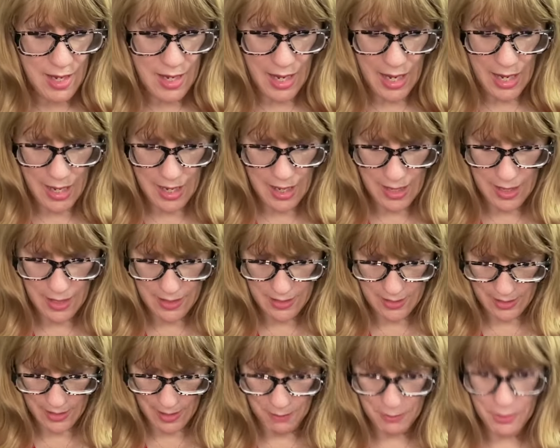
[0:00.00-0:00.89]
Uh,
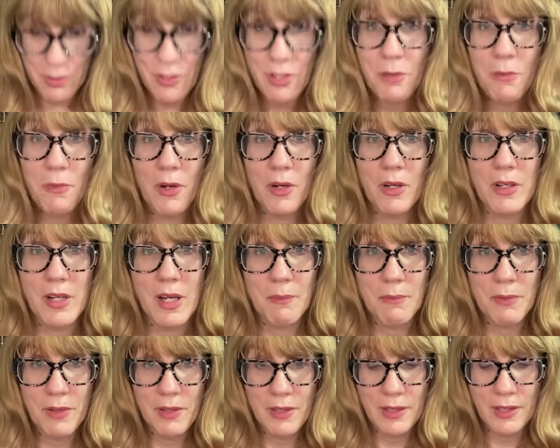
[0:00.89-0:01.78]
number two more.
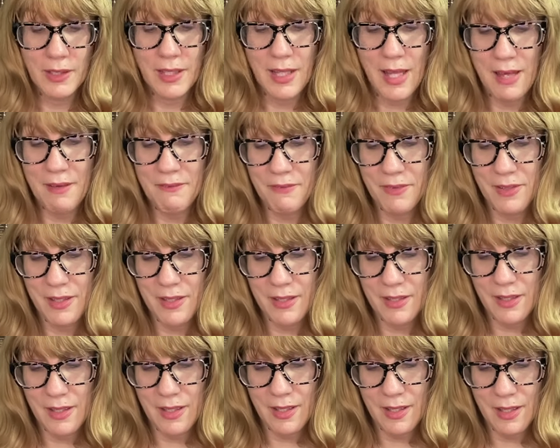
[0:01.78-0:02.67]
Number
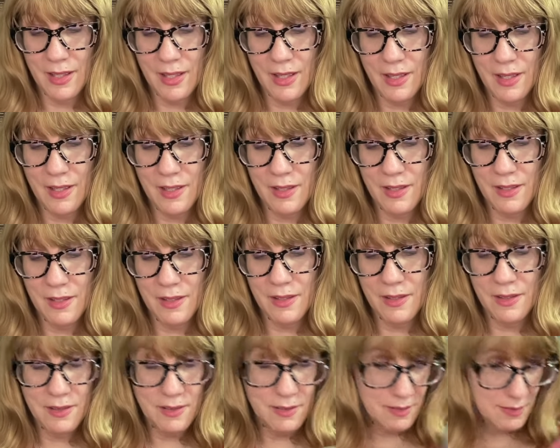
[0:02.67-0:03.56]
eleven
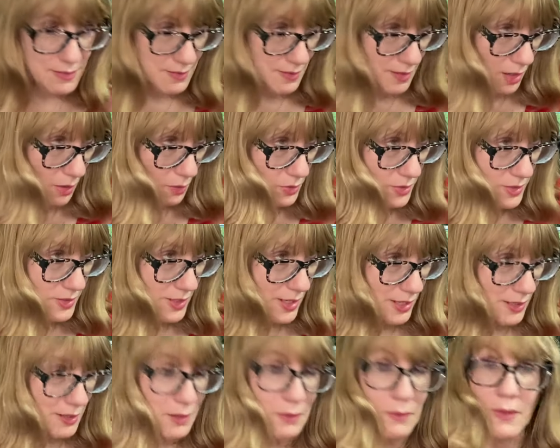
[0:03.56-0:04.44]
is, oh,
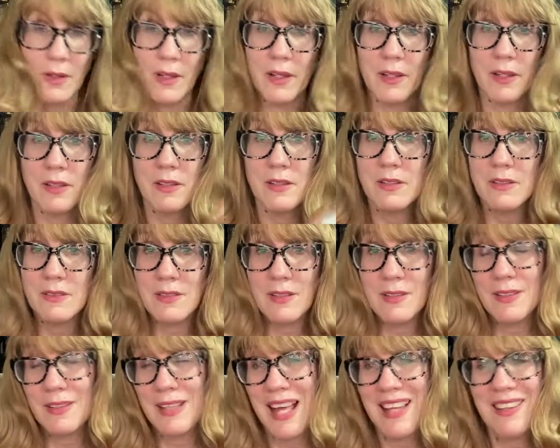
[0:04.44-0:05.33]
sandalwood. Just,
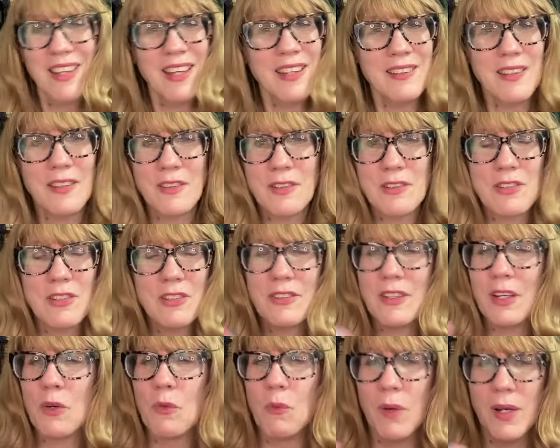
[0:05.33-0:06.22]
as, I like that they're just
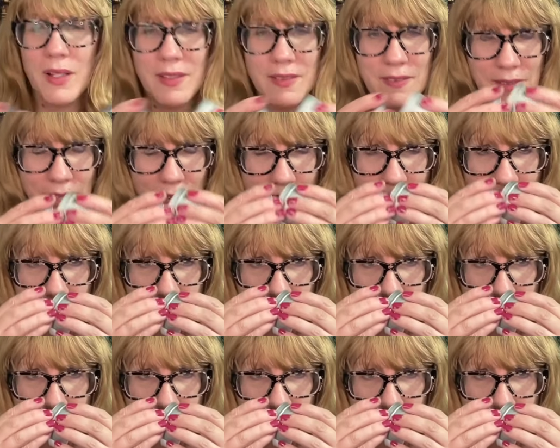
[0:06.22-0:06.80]
like one scent.